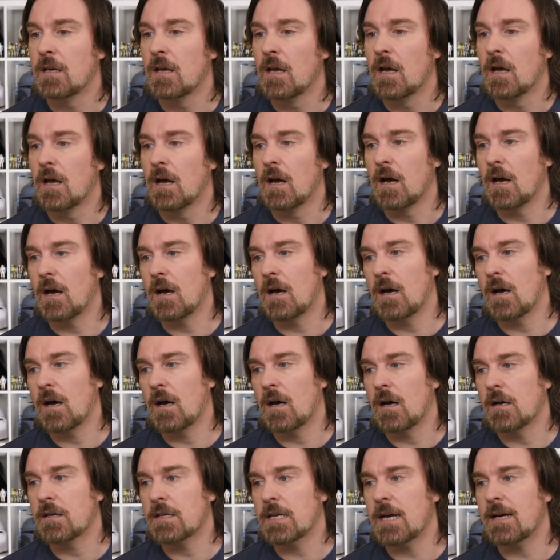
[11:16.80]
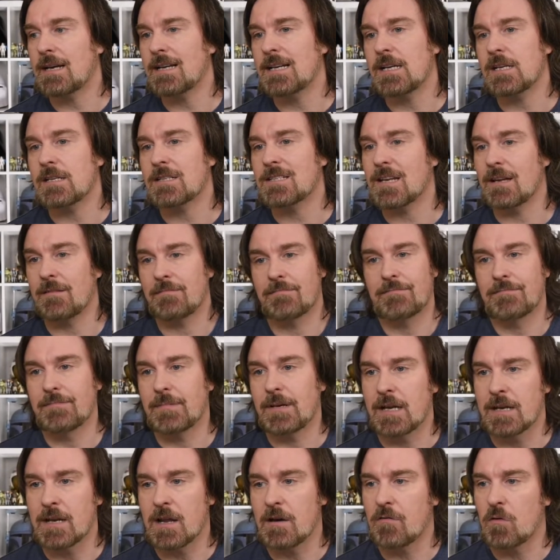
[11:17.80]
Yeah, it's
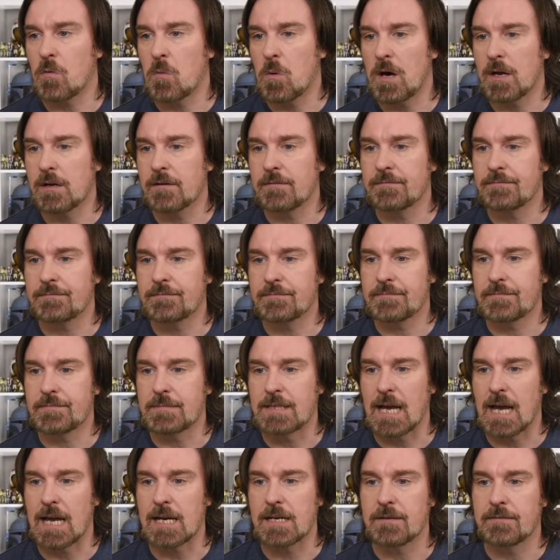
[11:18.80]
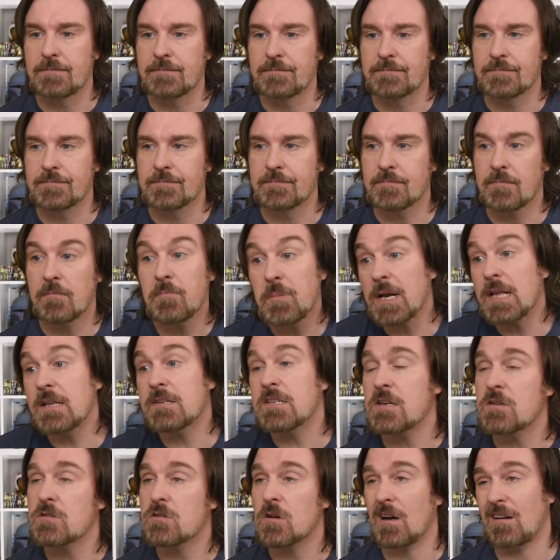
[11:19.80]
another one dead. But
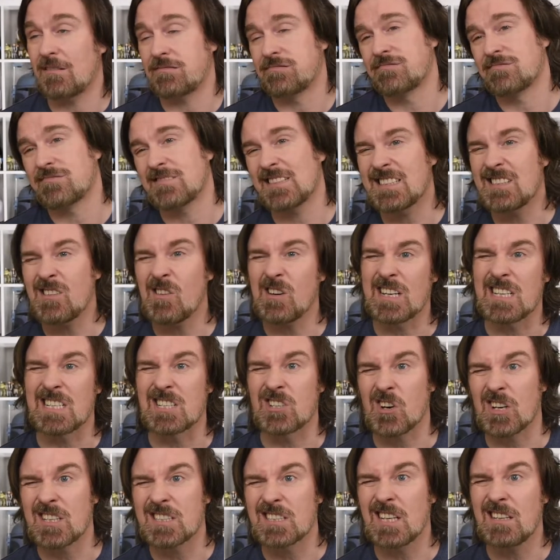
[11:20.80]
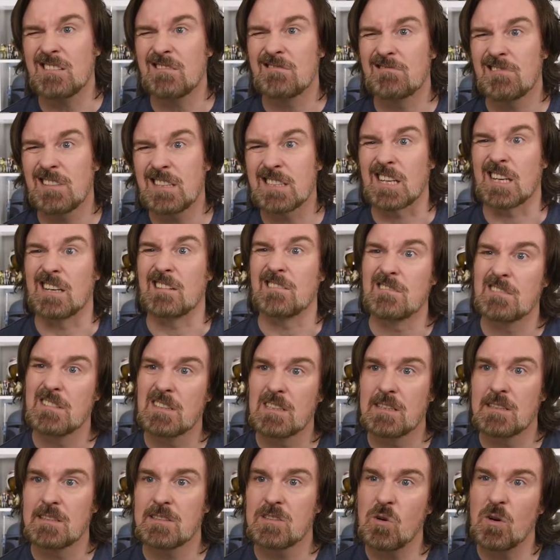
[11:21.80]
it's not interesting, is it?
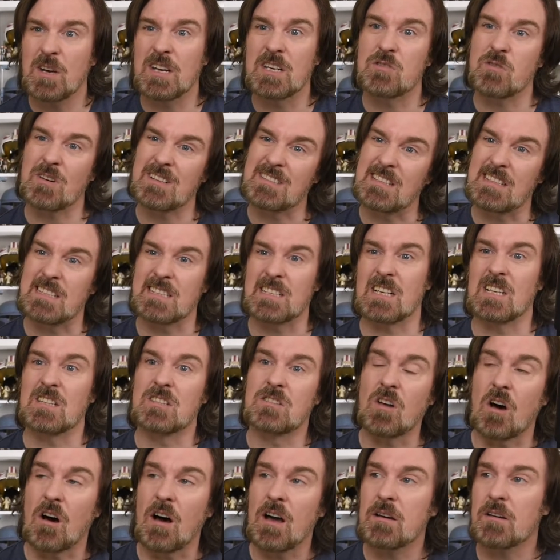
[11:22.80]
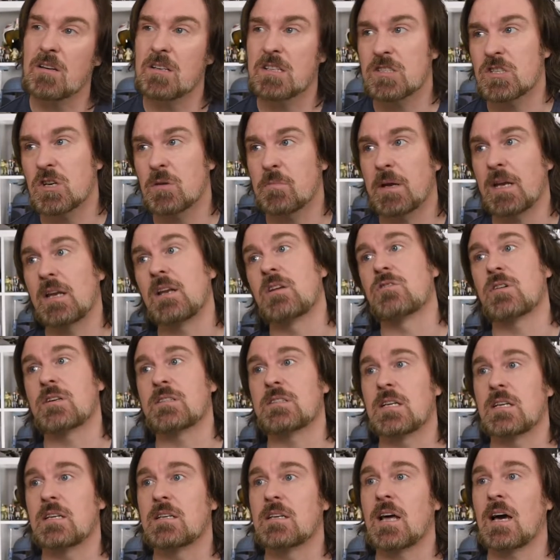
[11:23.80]
It's not interesting it's going to die, because it should be
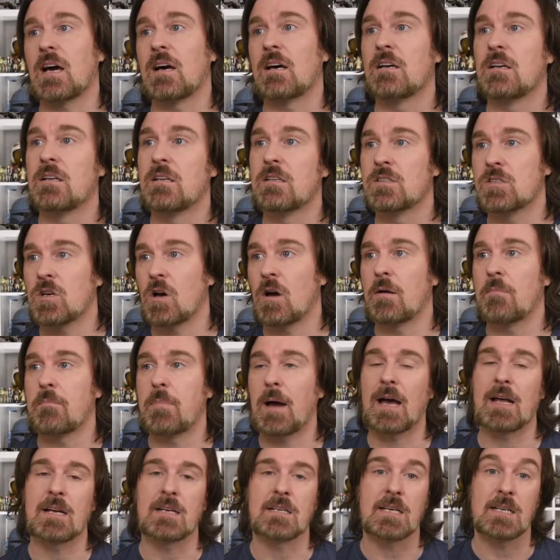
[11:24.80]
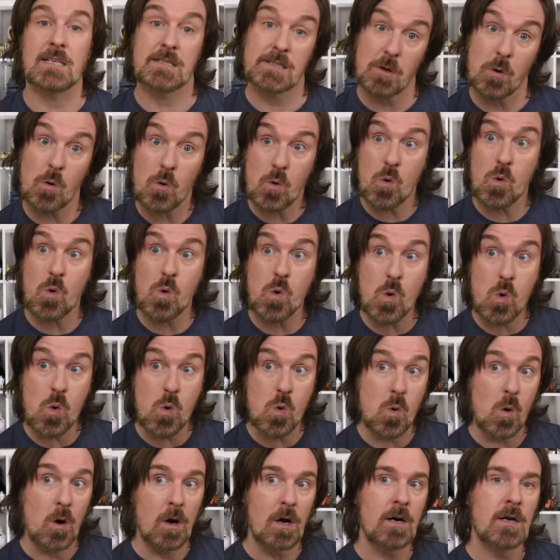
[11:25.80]
interesting that Time Bandits,
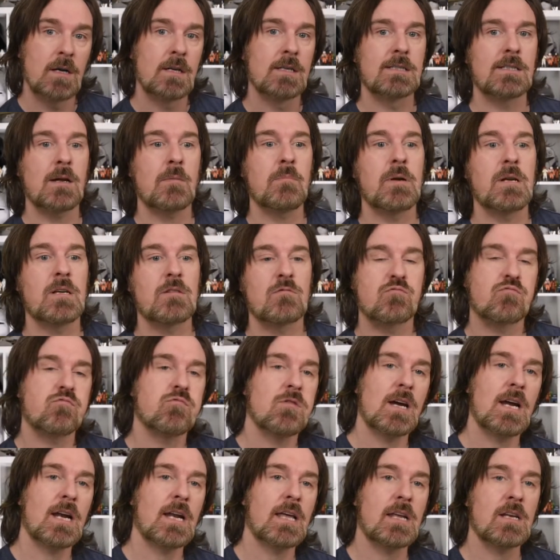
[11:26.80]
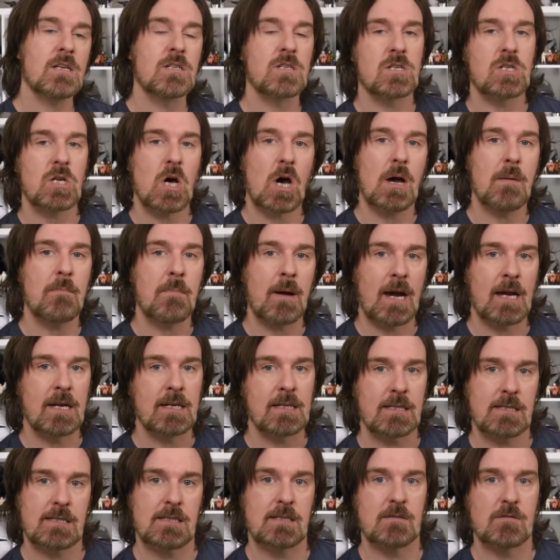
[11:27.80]
ooh, somebody's really into Time
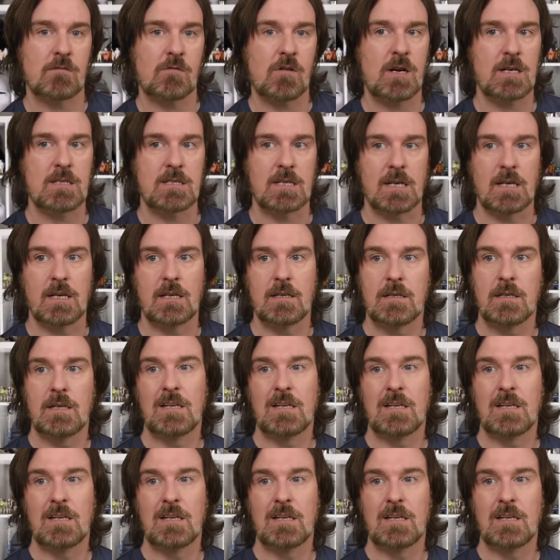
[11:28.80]
Bandits who's writing it.